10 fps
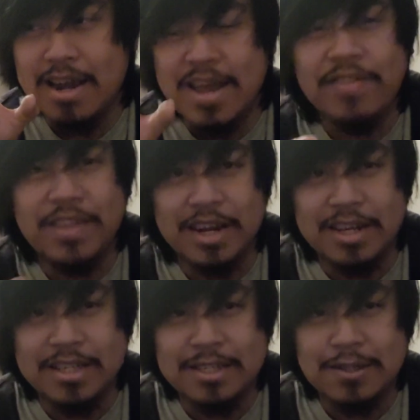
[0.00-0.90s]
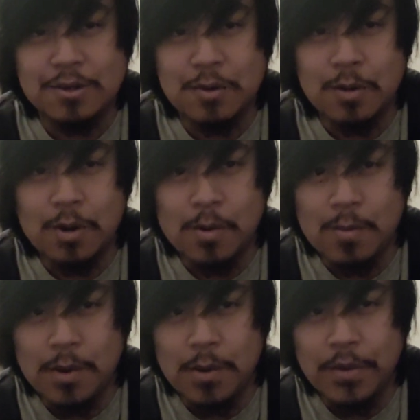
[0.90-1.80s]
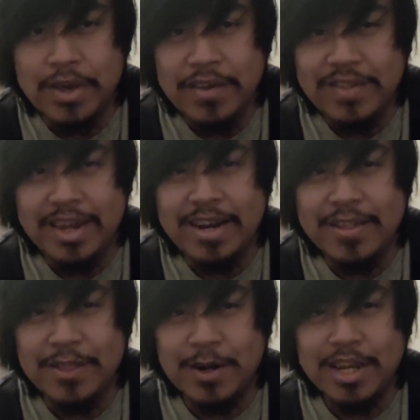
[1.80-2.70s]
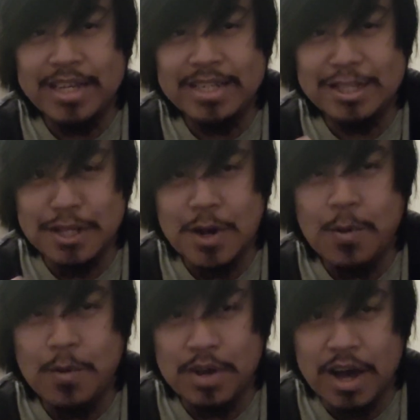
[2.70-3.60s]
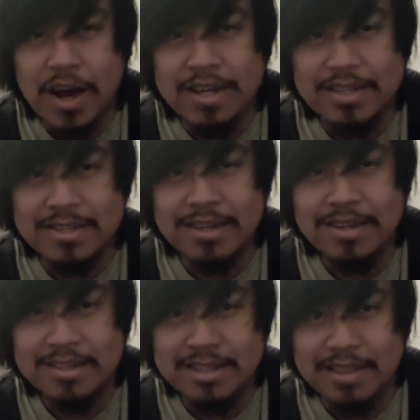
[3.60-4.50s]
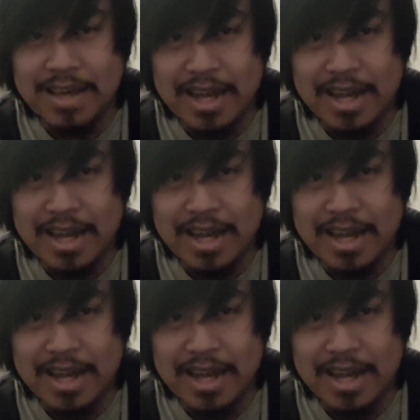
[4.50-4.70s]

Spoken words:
nothingness, quote unquote, then there is no cause to